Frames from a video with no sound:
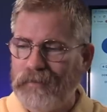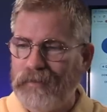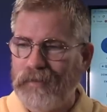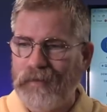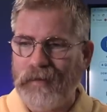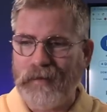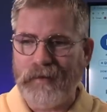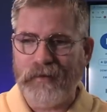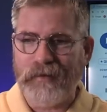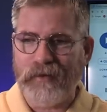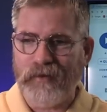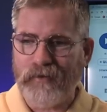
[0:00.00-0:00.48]

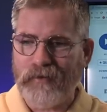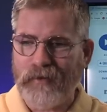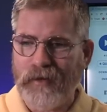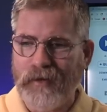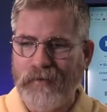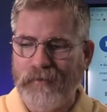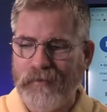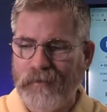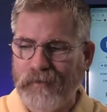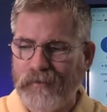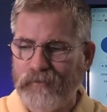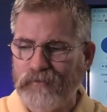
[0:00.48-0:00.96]
Uh, oh
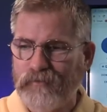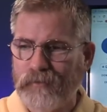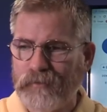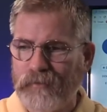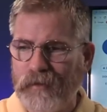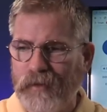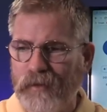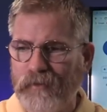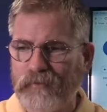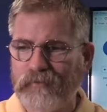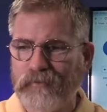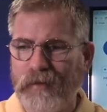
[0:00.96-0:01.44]
God, there's
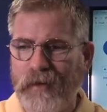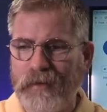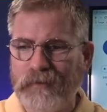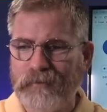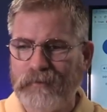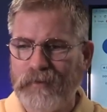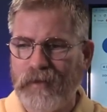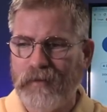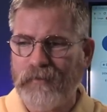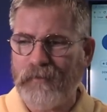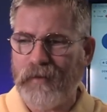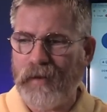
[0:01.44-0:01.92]
there's
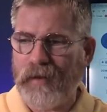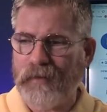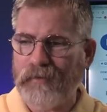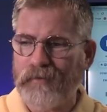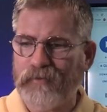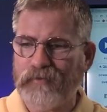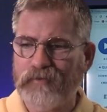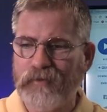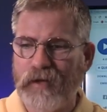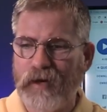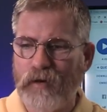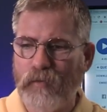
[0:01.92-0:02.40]
right there. That
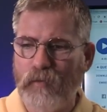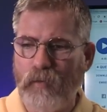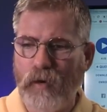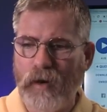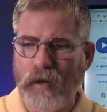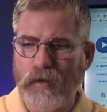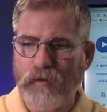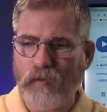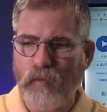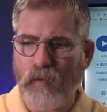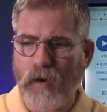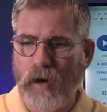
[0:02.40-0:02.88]
is uh,
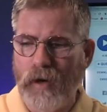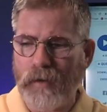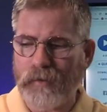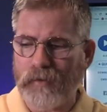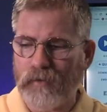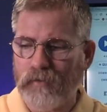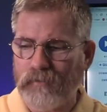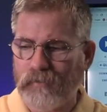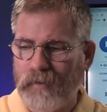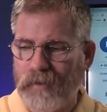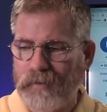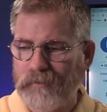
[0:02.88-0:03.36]
Juan
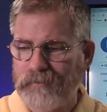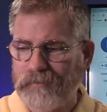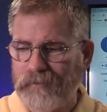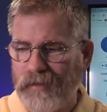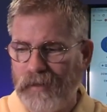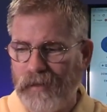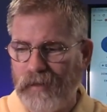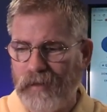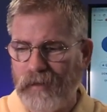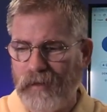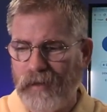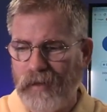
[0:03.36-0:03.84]
Guaido right
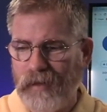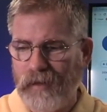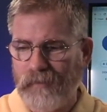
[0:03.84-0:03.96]
there.